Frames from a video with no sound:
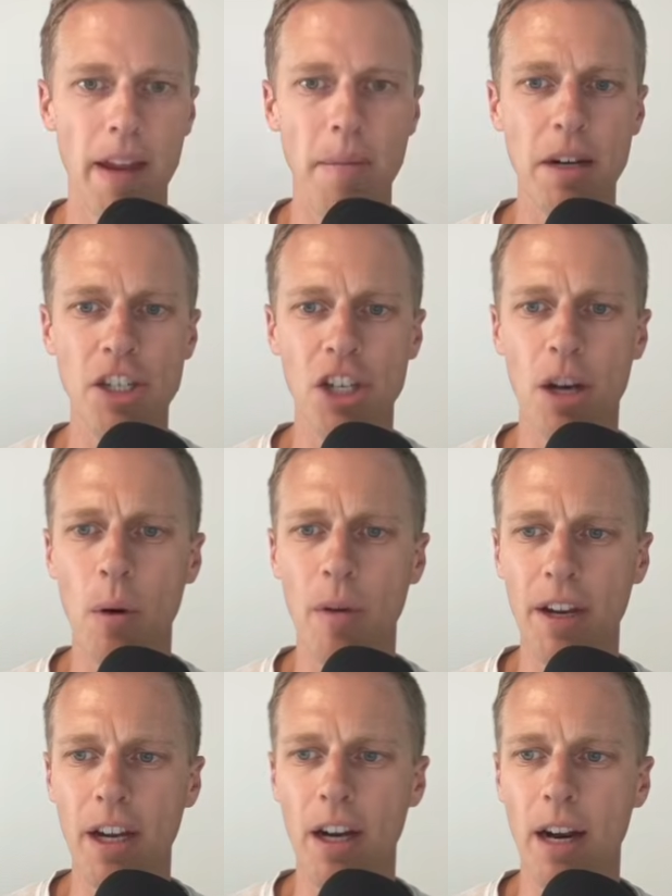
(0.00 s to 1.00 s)
I'm going to just come over
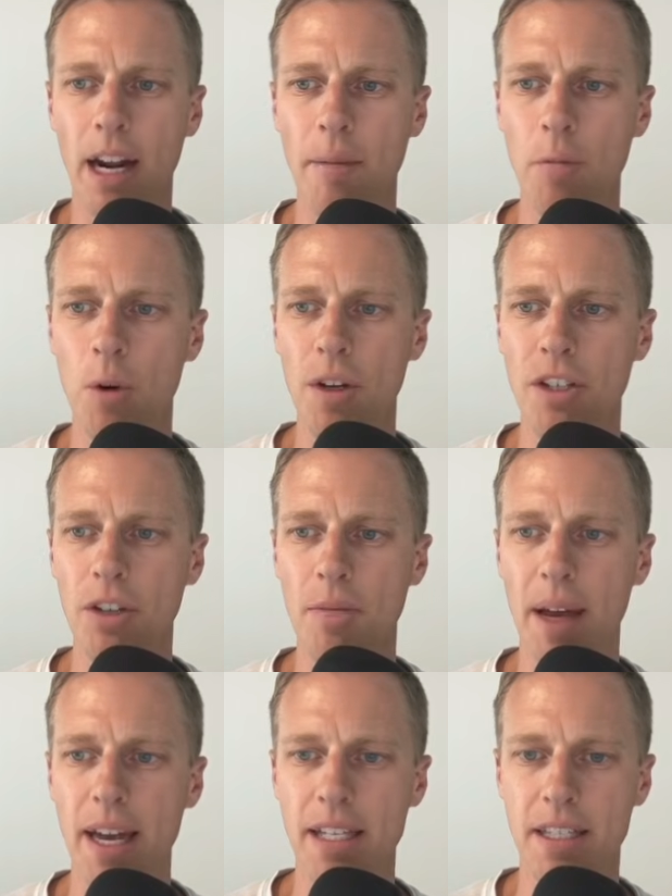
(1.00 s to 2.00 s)
here and I'm going to
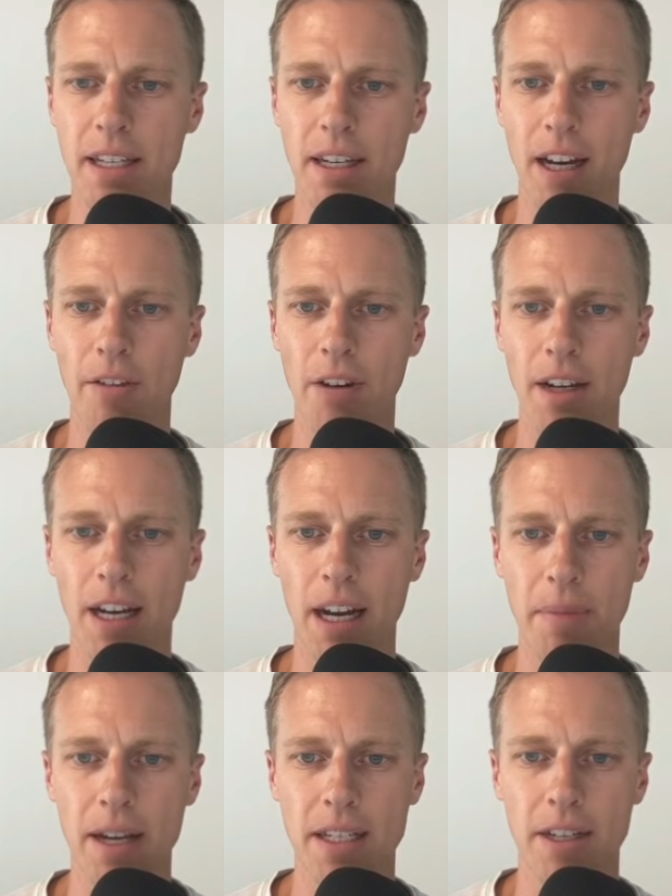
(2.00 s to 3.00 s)
paste it. I've already got it
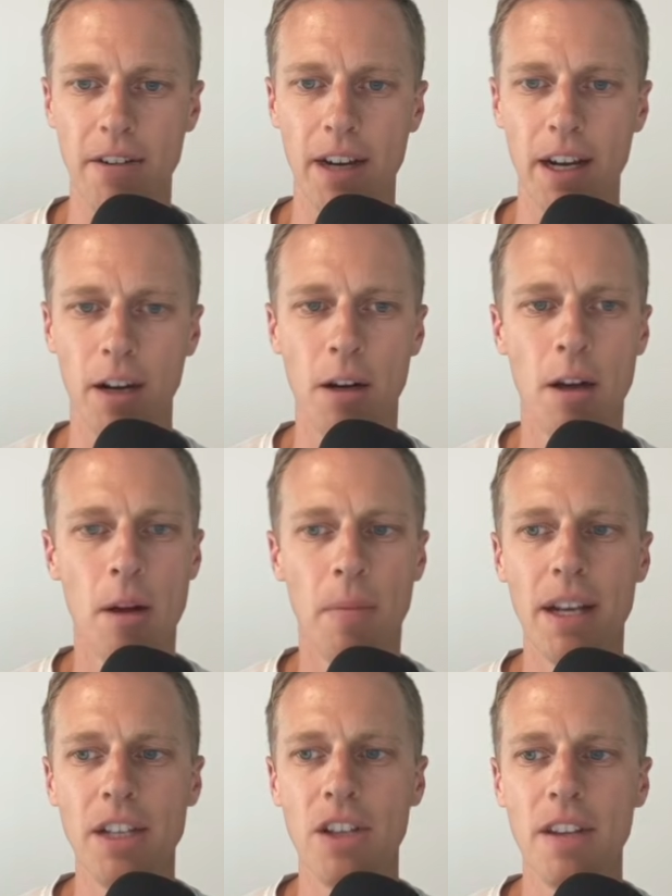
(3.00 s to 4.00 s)
pasted in right here,
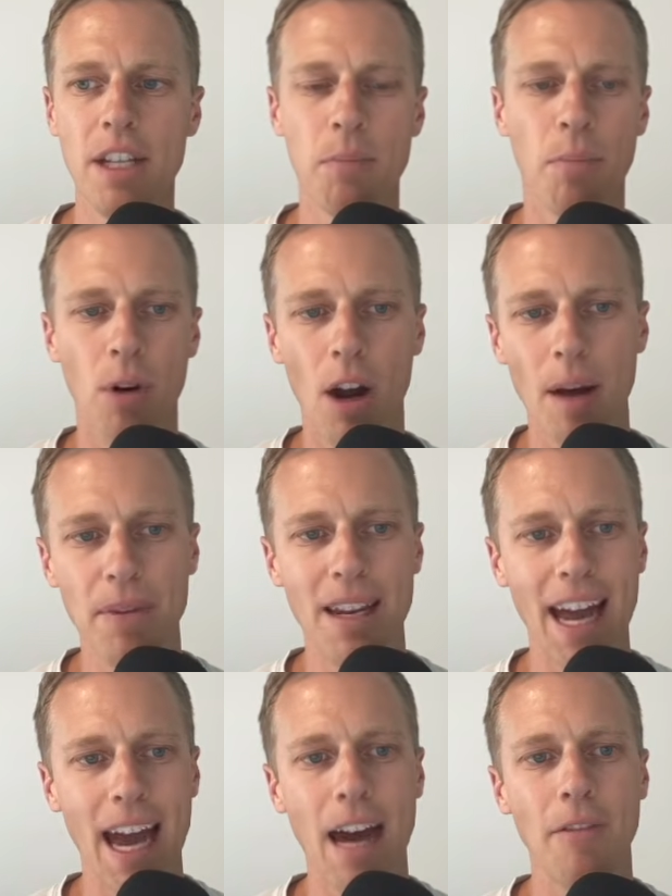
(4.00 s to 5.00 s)
but into this prompt that I
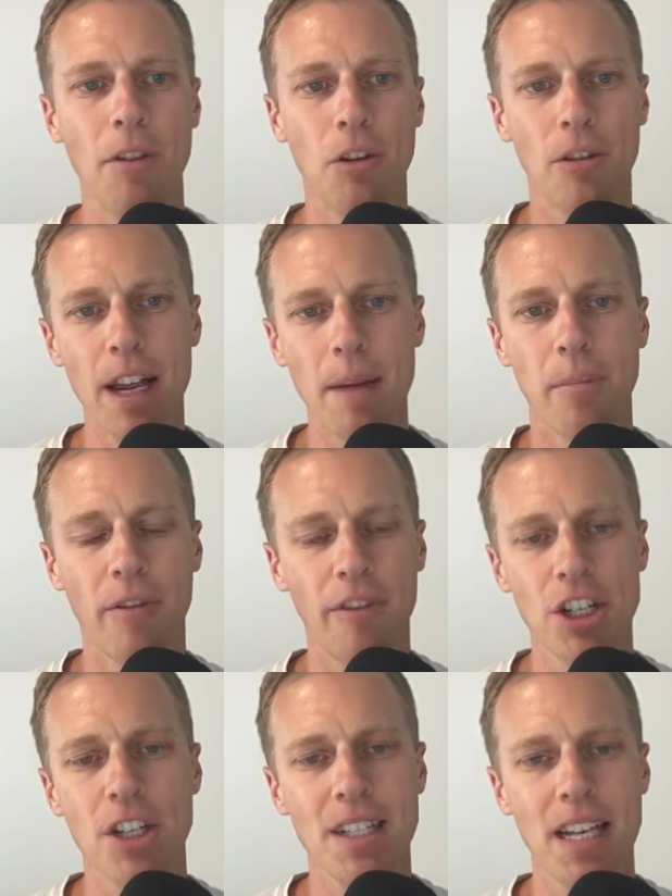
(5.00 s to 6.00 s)
have, create a
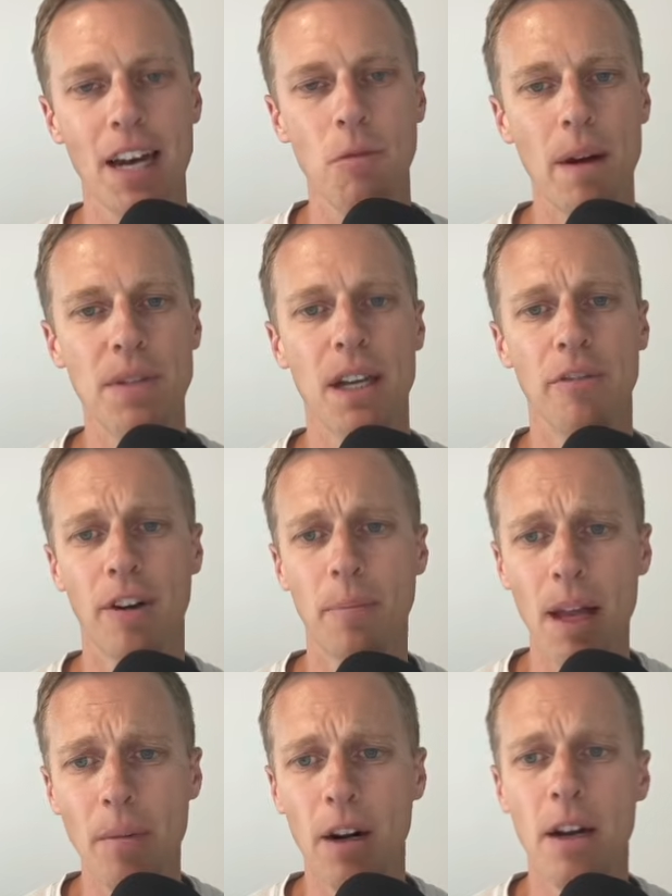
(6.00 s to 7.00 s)
professionally designed website for a
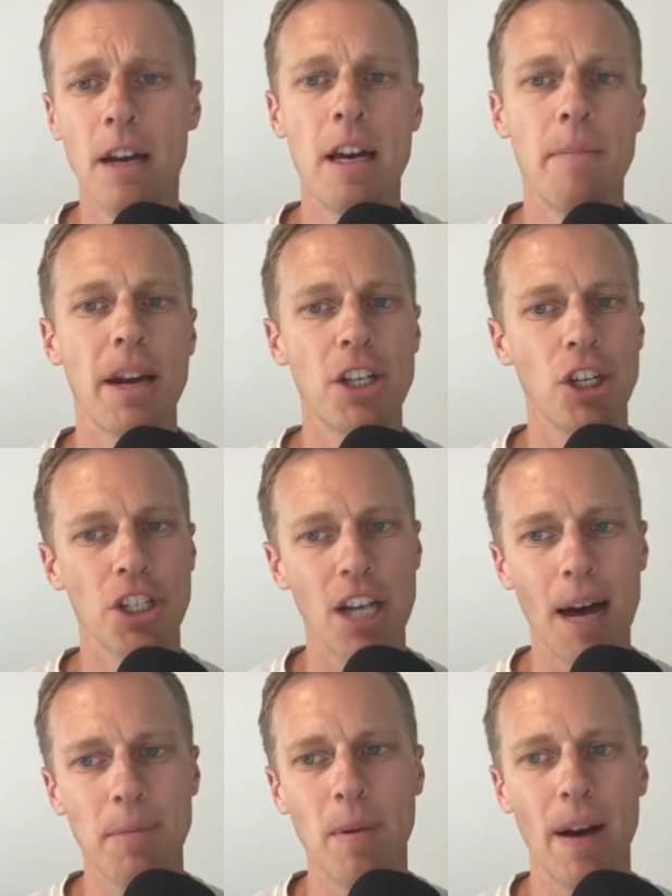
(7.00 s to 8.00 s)
plumber. Make sure it's
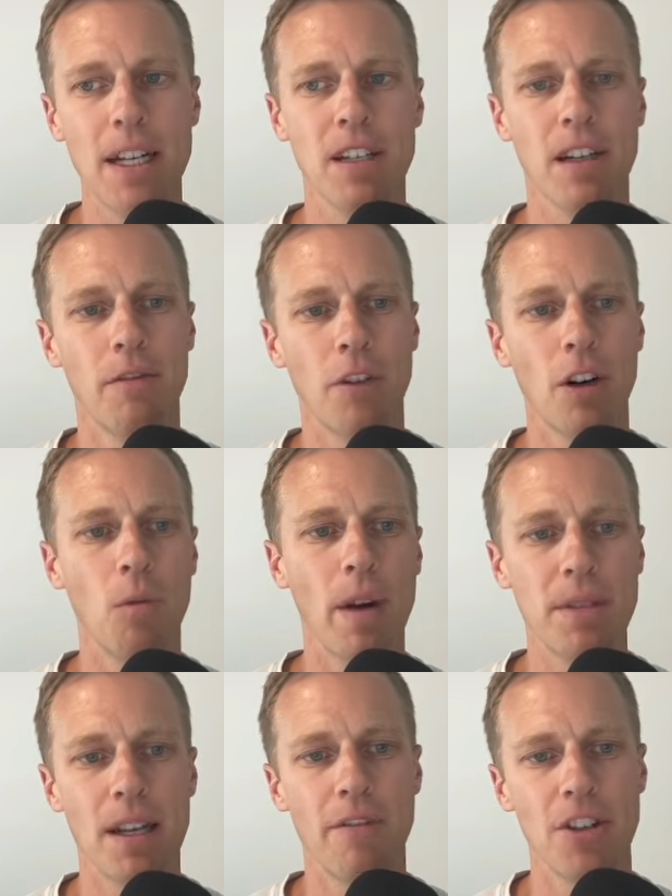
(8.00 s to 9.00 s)
optimized to convert
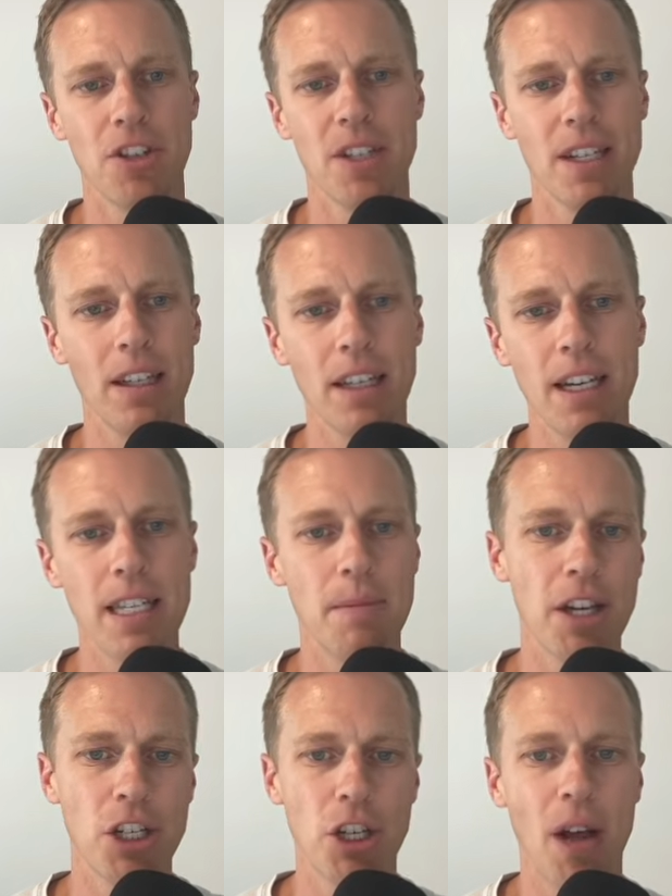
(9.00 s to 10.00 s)
website visitors into leads.
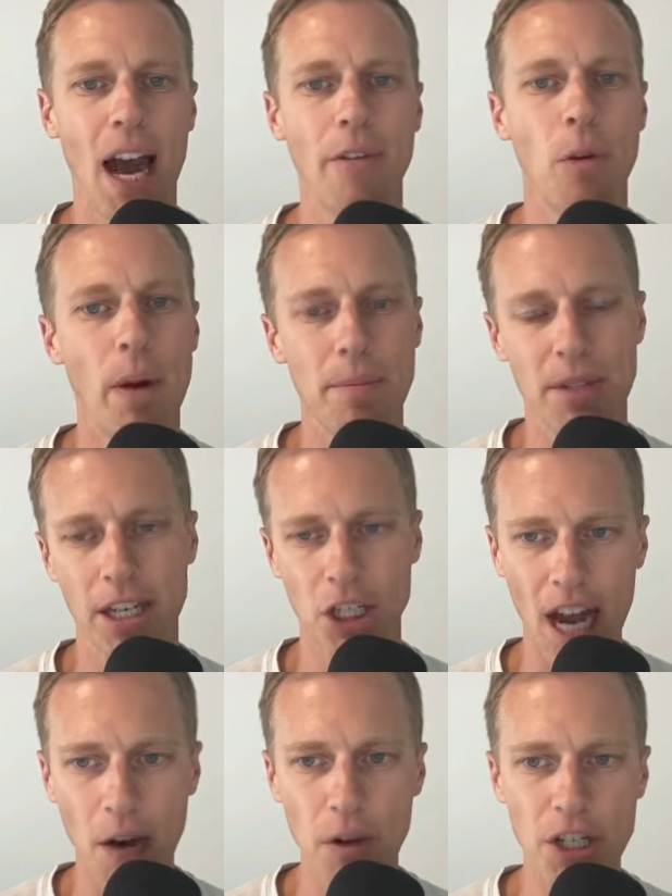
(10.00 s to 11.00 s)
Make sure you have a website
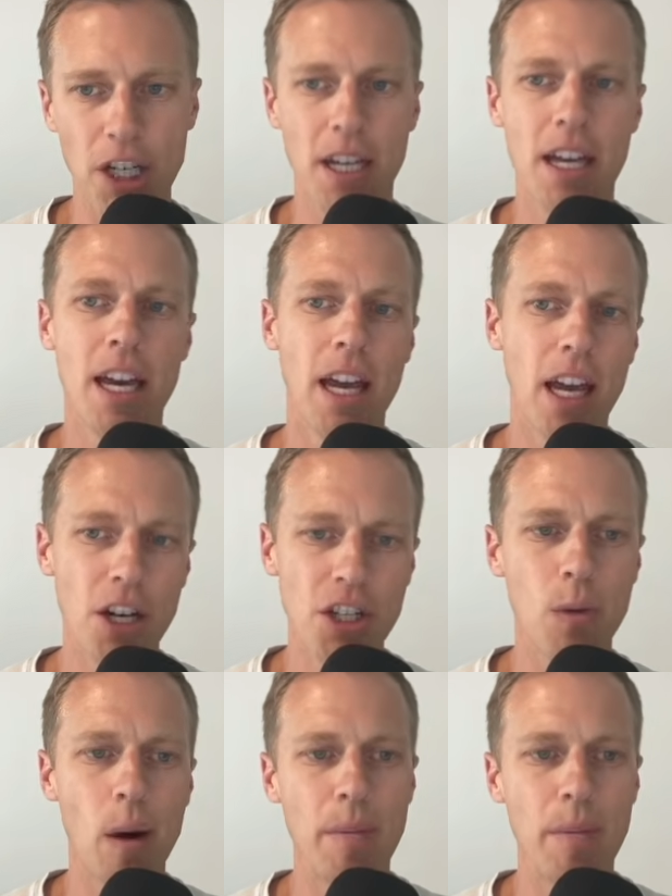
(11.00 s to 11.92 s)
chat widget. Here's the Google My